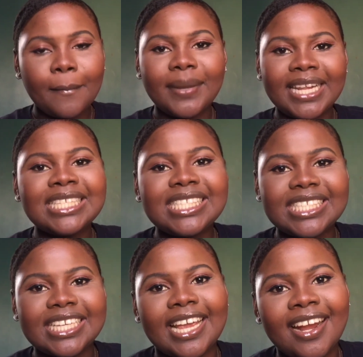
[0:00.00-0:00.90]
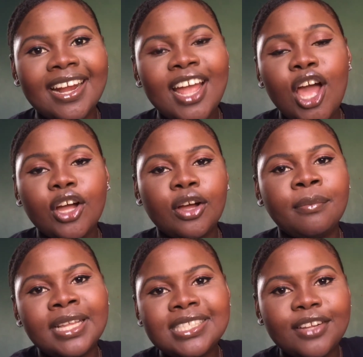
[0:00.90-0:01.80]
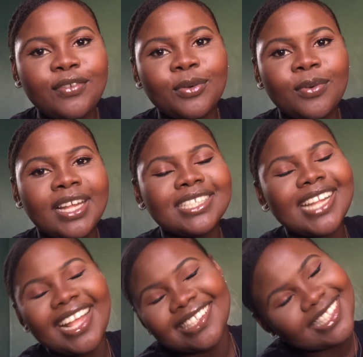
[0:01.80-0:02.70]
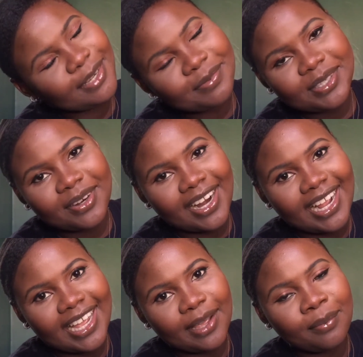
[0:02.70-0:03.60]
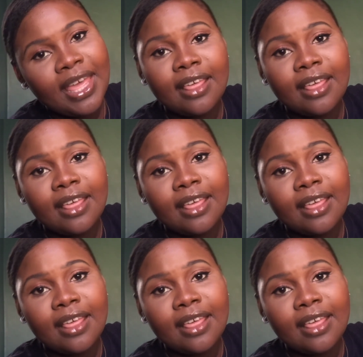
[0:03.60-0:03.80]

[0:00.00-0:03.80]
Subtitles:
Please share, comment if you want, and subscribe.